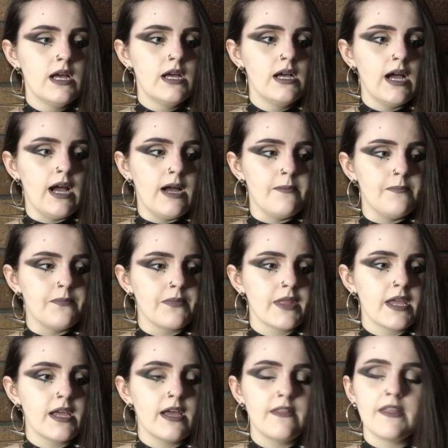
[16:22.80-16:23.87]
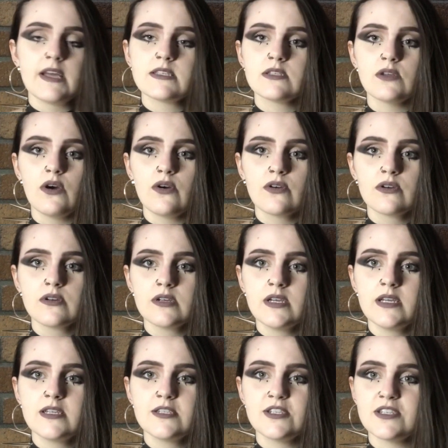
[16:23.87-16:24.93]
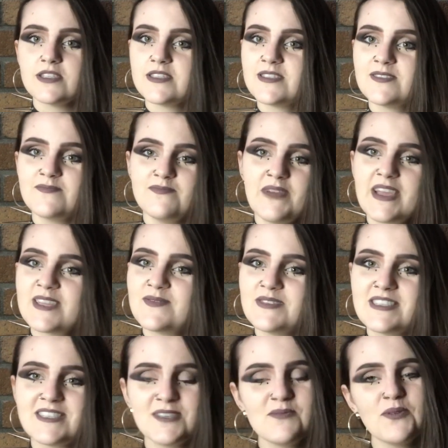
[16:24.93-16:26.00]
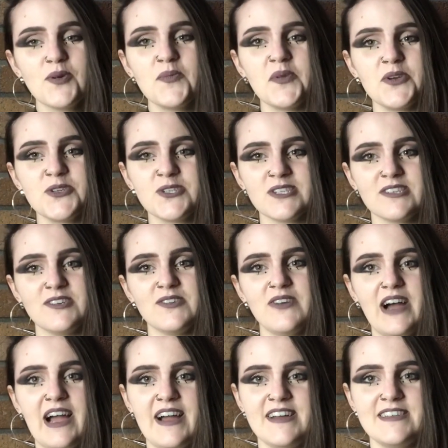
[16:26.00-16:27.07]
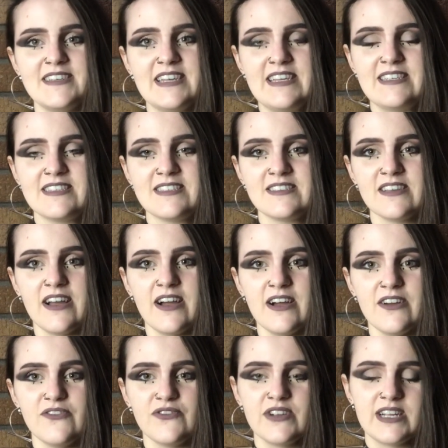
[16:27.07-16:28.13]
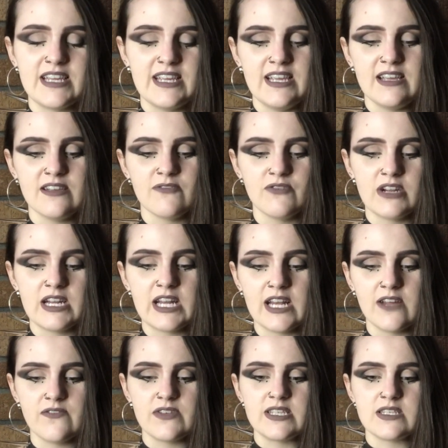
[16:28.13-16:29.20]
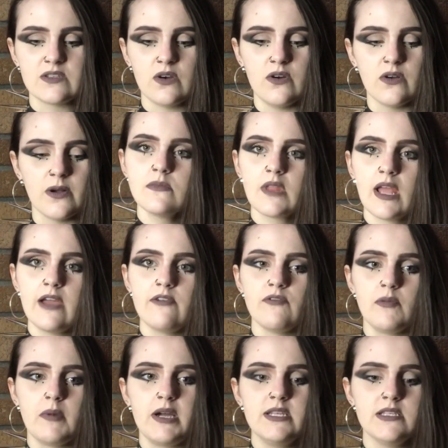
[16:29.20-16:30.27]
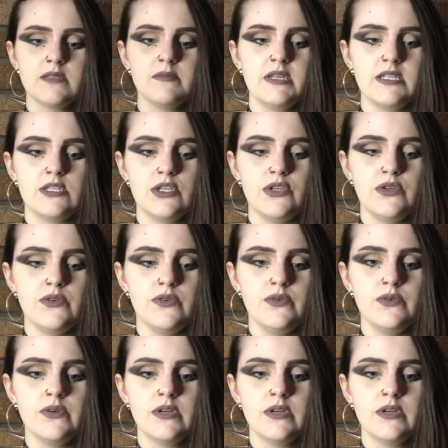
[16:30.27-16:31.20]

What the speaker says: And that song just makes me super emotional, and it's a really lovely song. It reminds me to